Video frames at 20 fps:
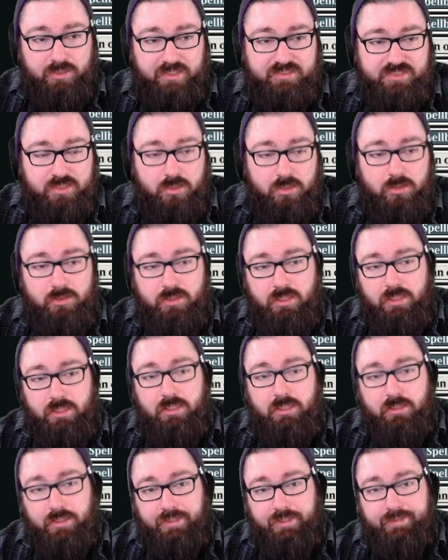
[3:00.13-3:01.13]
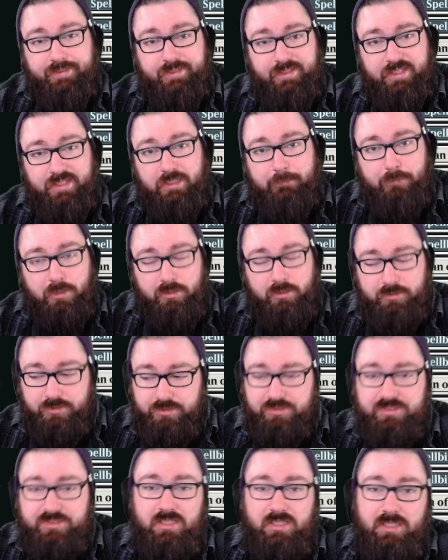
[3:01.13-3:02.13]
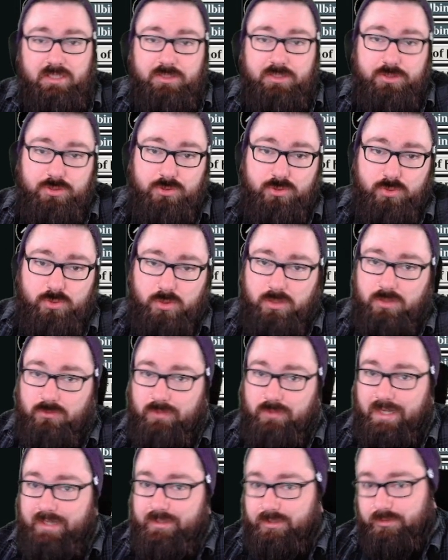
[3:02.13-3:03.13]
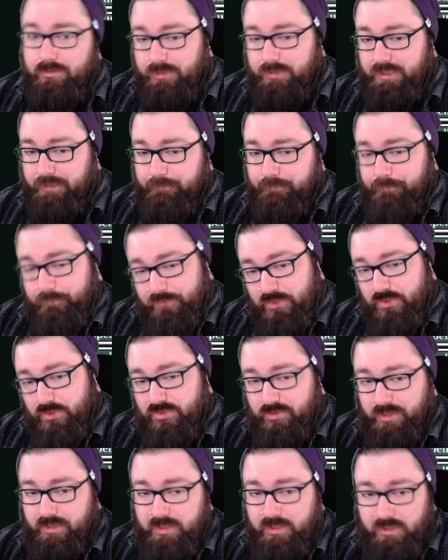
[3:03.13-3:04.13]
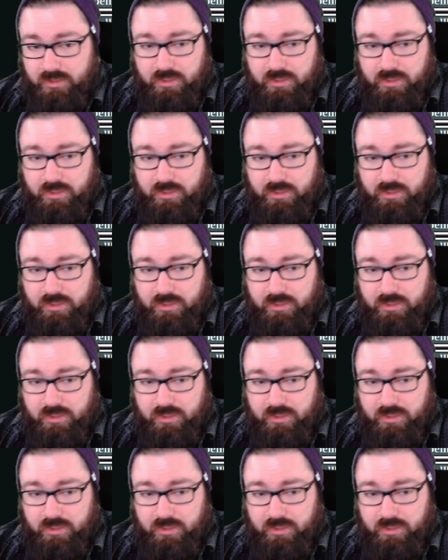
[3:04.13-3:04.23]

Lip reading: card, Helena and Helena Partners. 2 red green, 2/3.